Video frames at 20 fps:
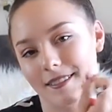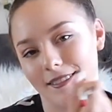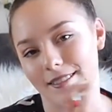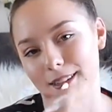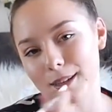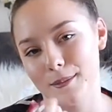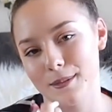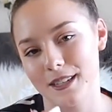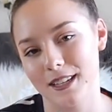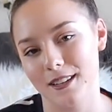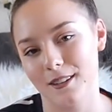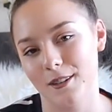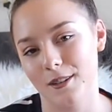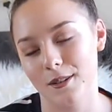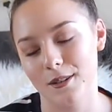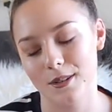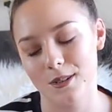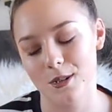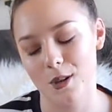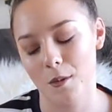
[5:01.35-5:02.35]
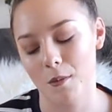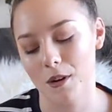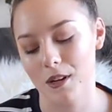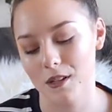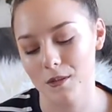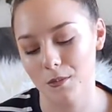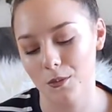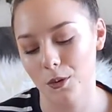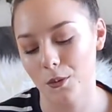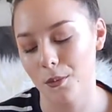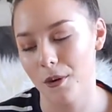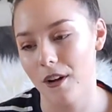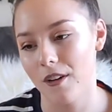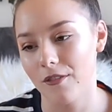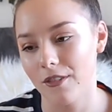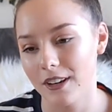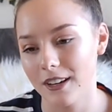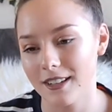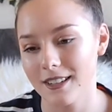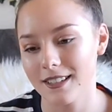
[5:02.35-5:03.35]
lipstick look so much more
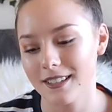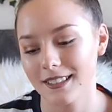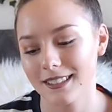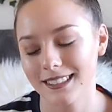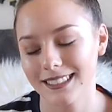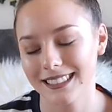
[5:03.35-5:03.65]
perfect.